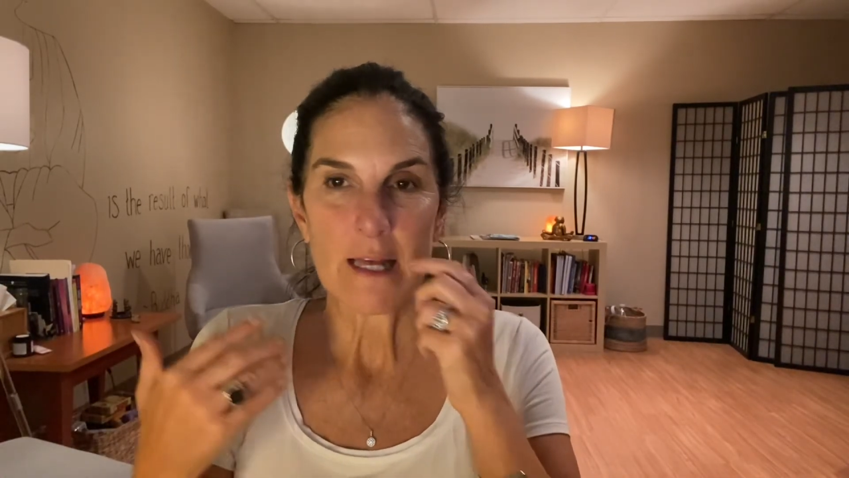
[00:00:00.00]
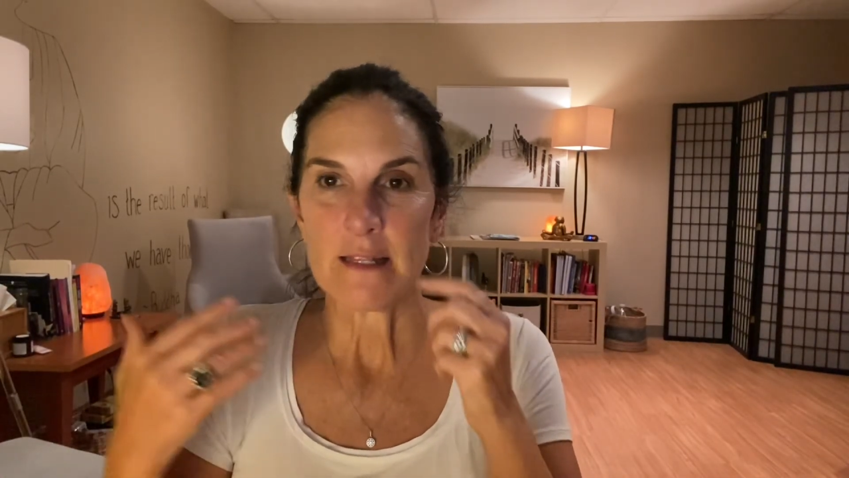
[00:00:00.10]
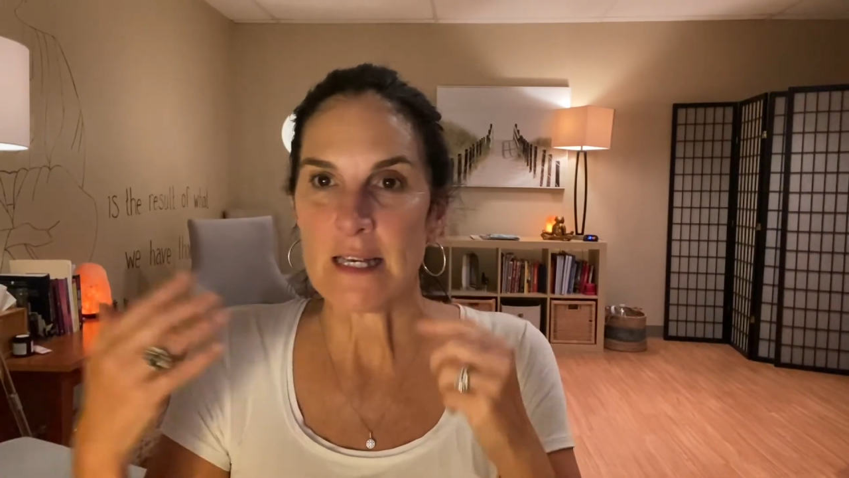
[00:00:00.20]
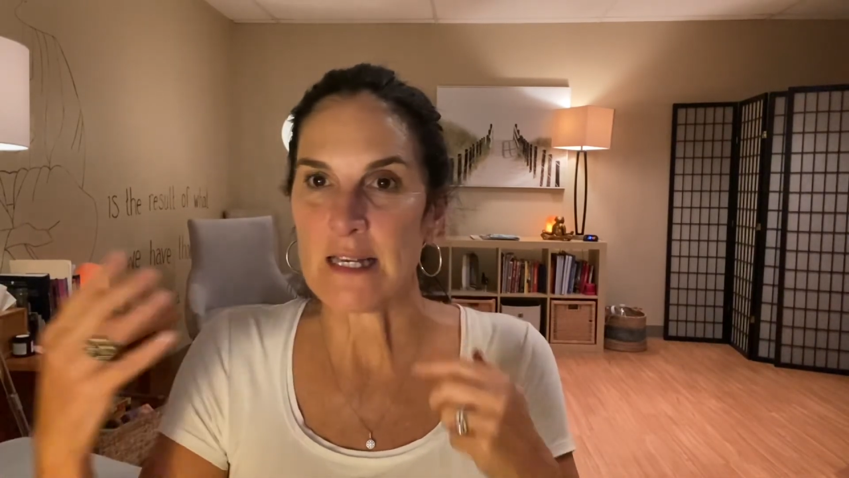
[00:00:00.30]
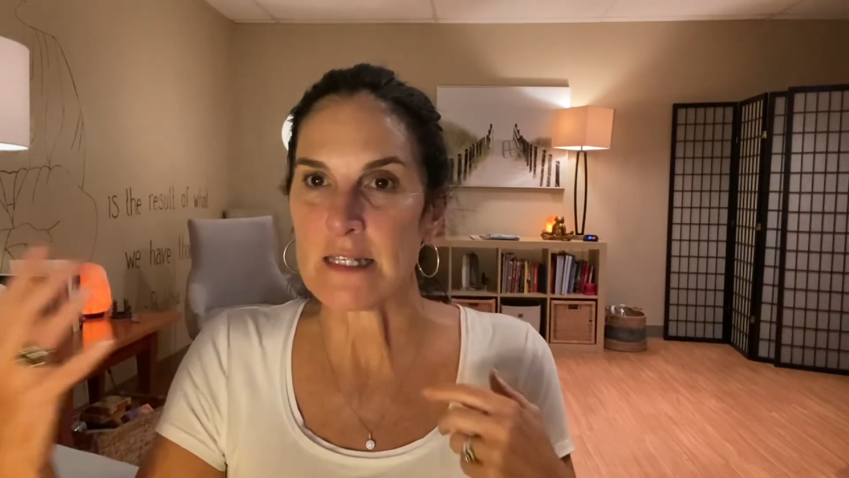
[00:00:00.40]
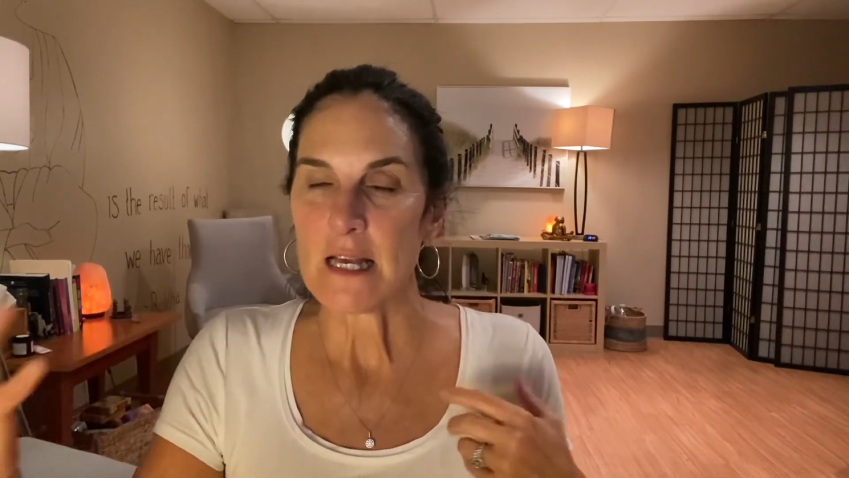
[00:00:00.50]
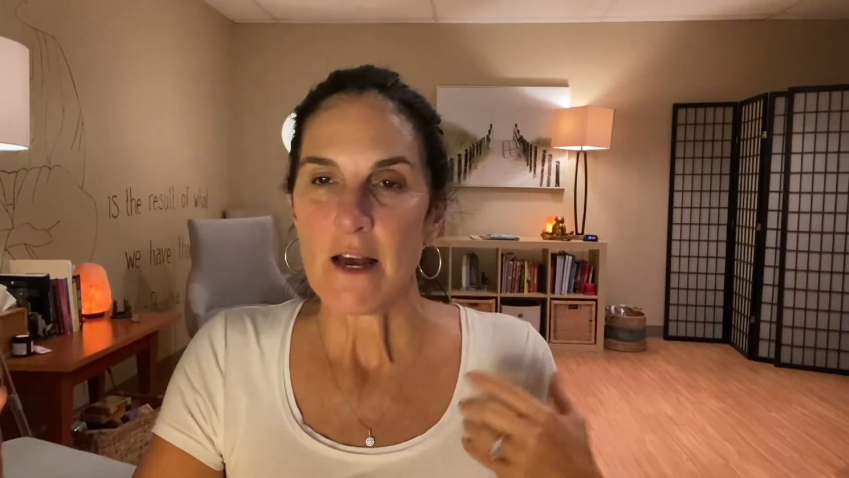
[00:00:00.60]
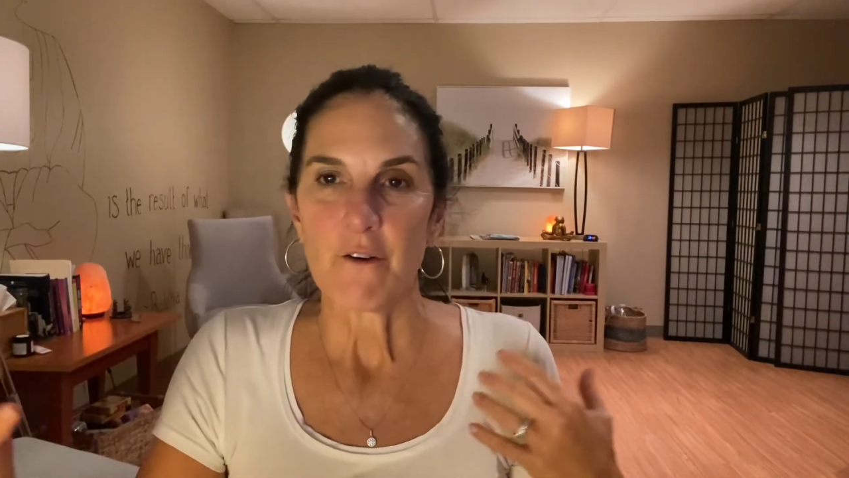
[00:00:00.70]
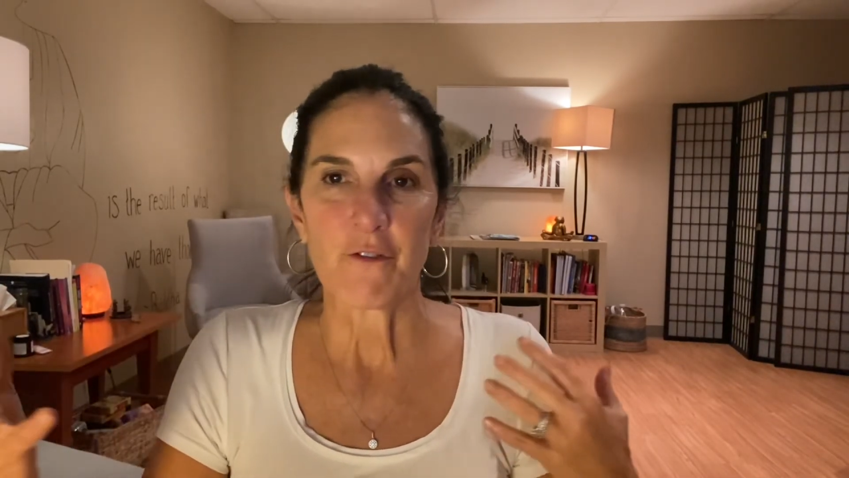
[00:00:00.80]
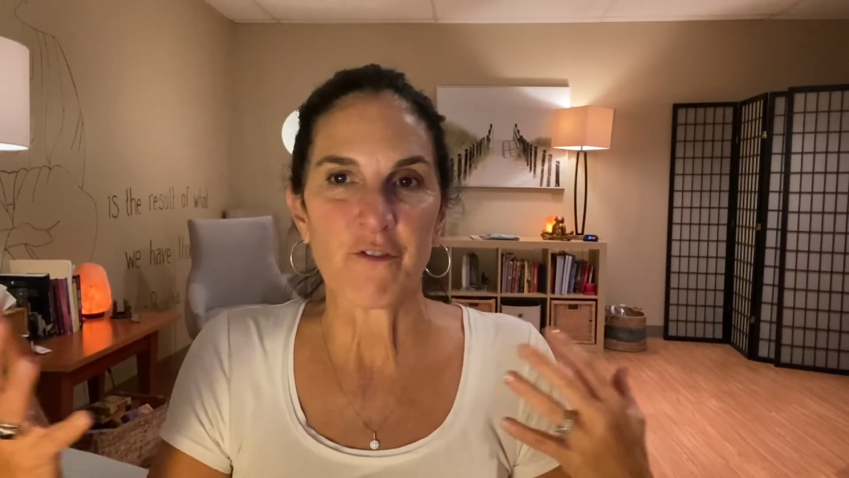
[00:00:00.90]
these
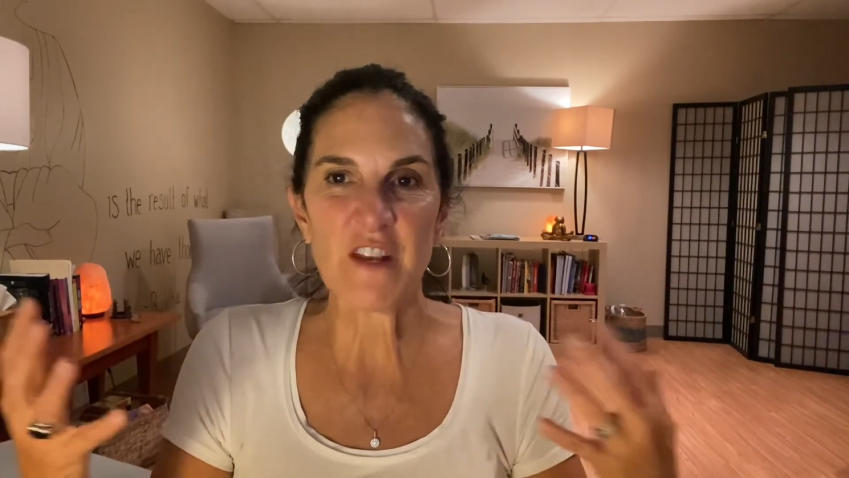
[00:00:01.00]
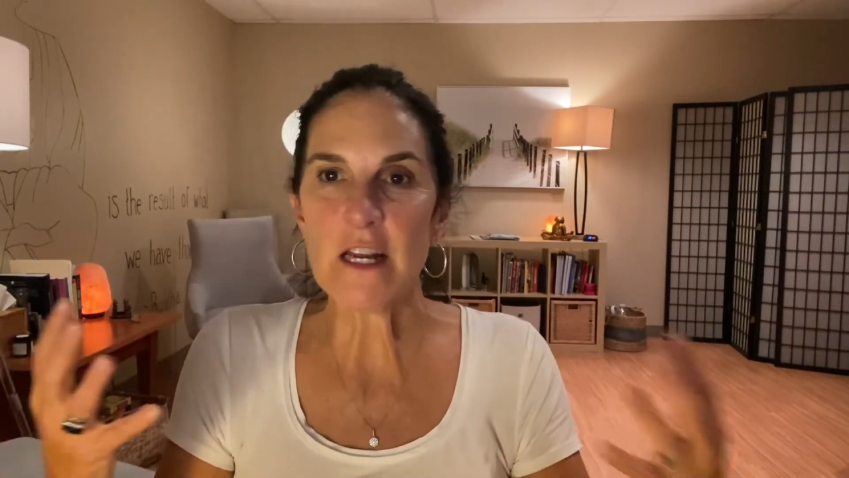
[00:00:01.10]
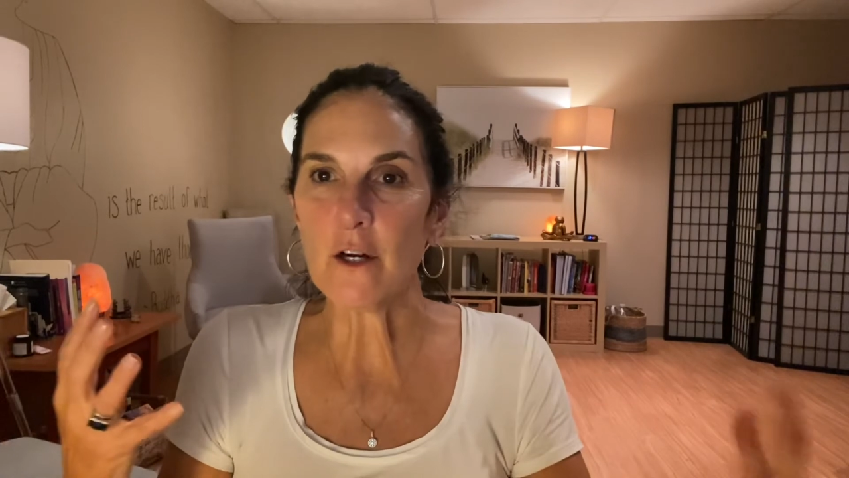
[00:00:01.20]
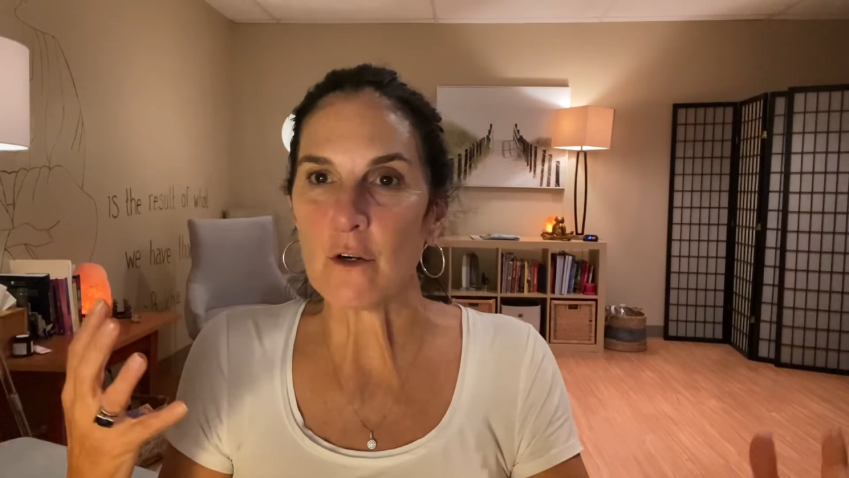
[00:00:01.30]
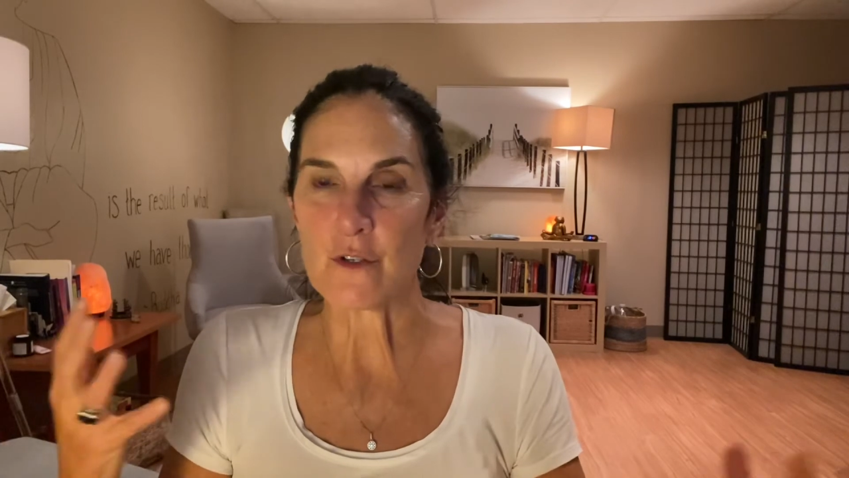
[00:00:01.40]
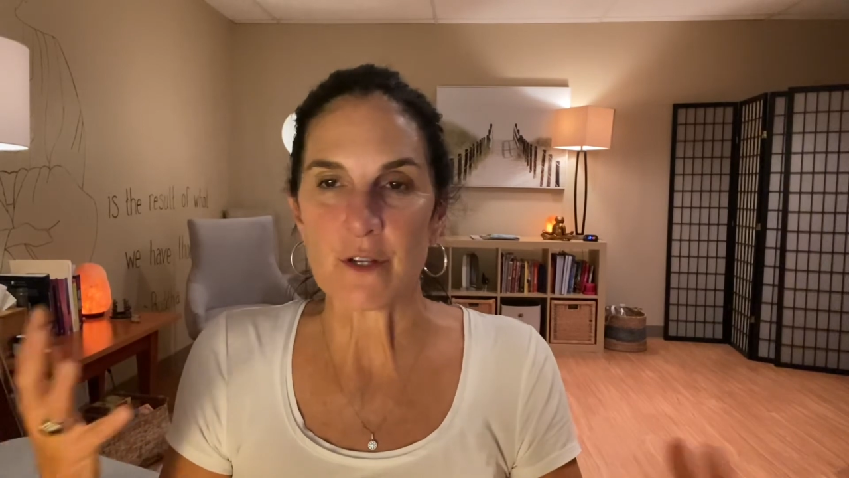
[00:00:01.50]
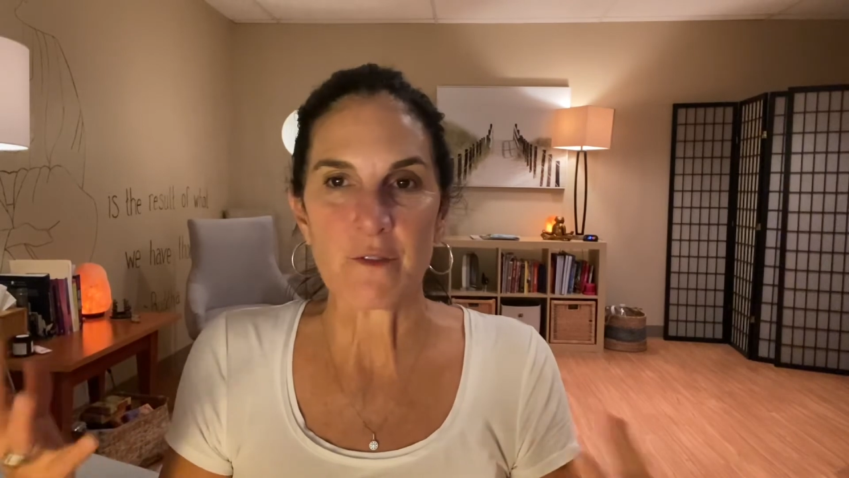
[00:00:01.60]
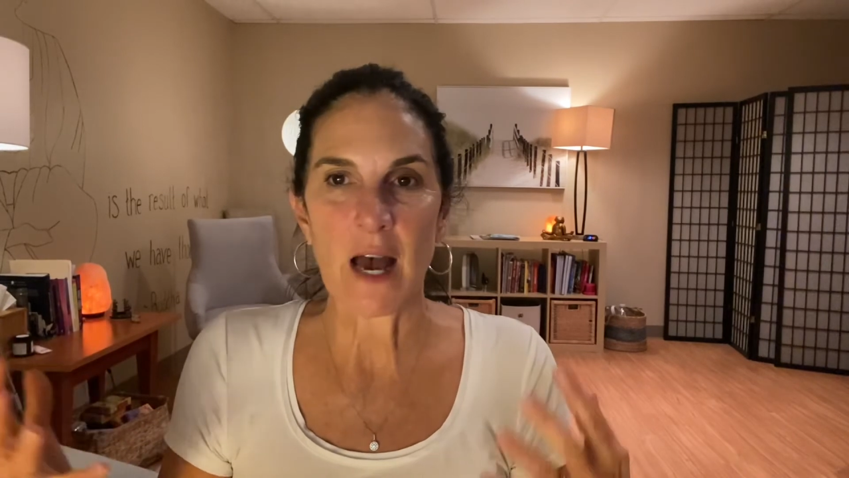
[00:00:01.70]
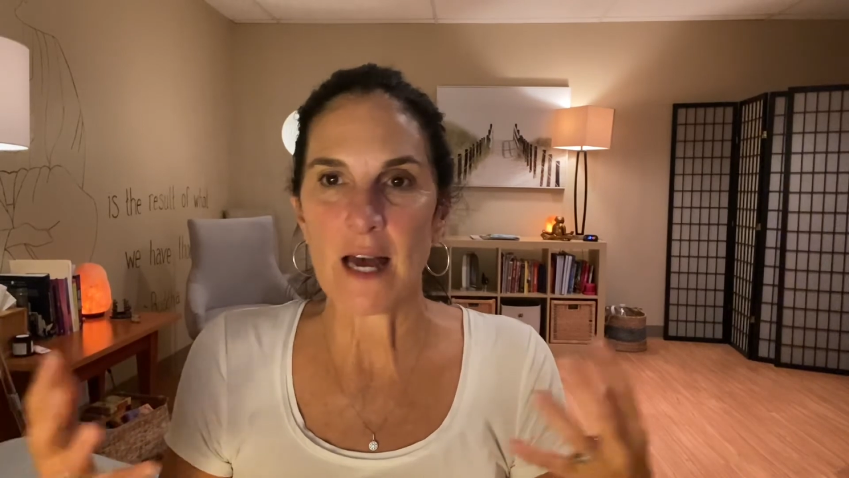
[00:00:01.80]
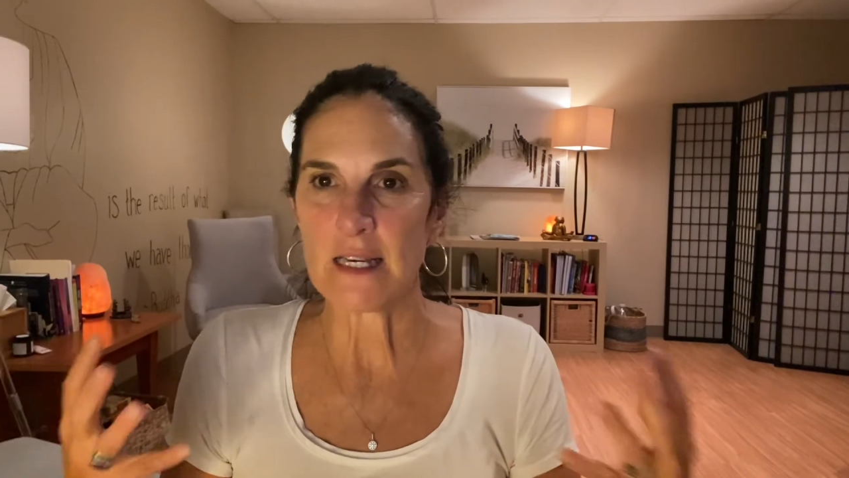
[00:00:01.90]
fears of
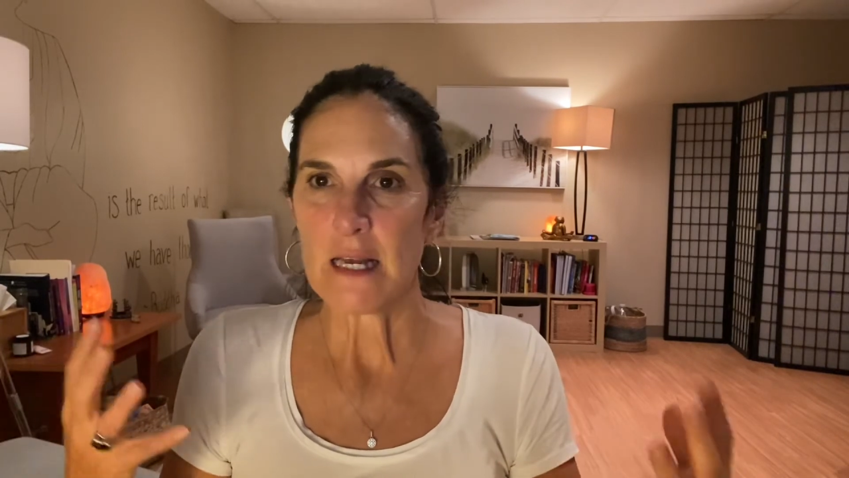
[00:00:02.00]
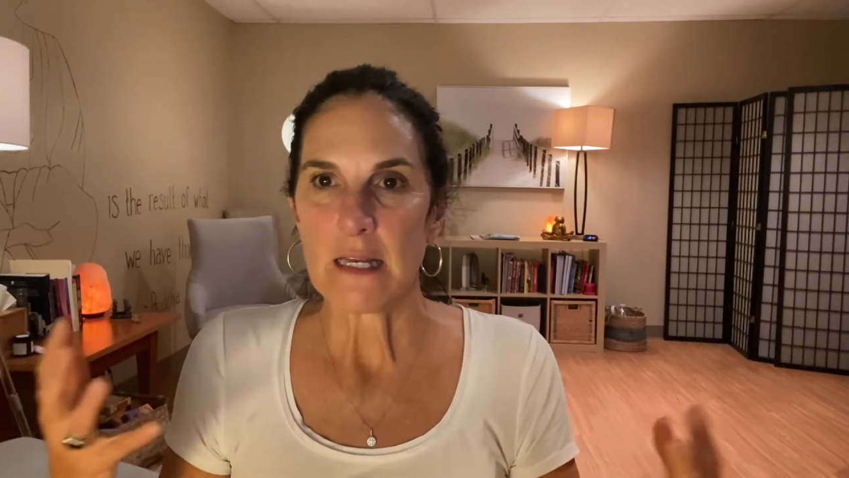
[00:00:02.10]
not